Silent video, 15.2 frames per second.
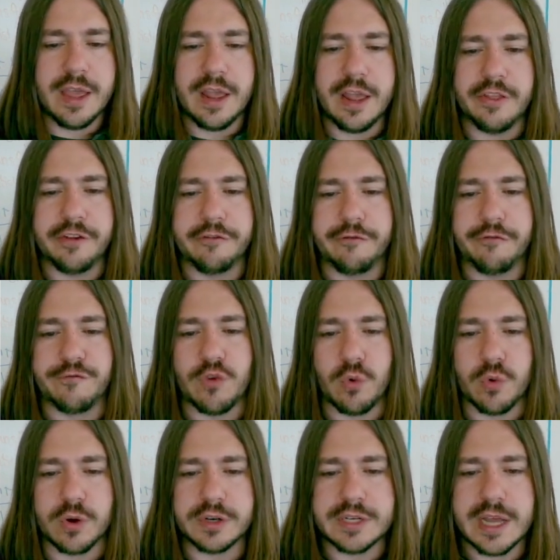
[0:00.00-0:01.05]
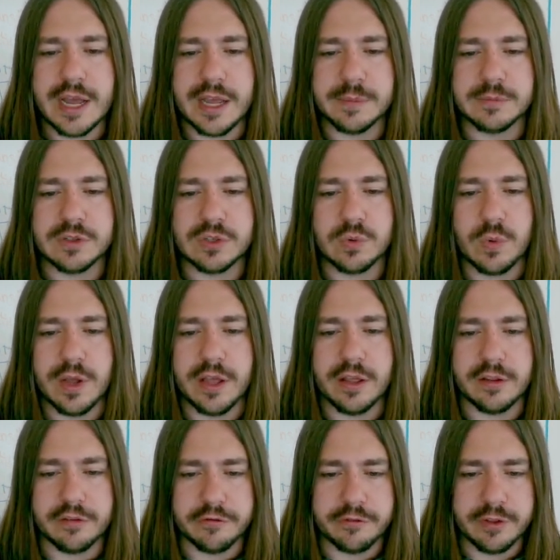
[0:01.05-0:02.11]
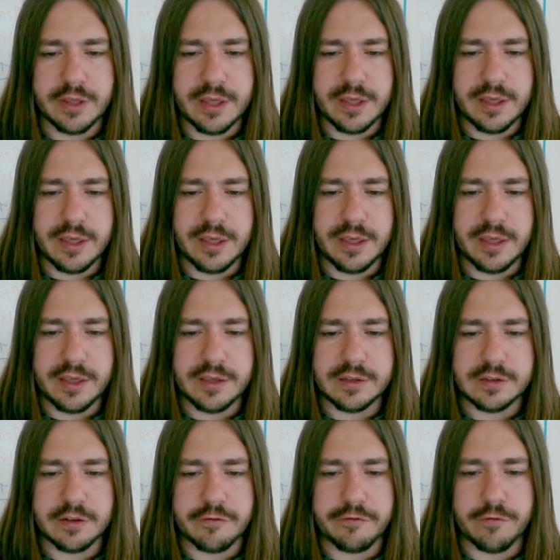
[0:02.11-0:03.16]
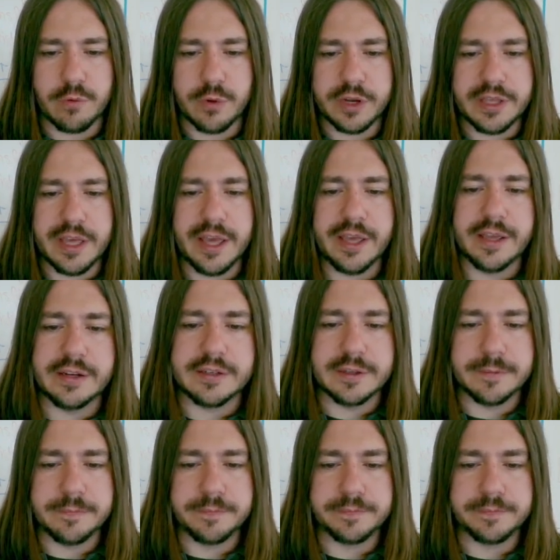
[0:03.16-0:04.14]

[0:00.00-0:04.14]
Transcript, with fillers: And then 4 times 12 is 48.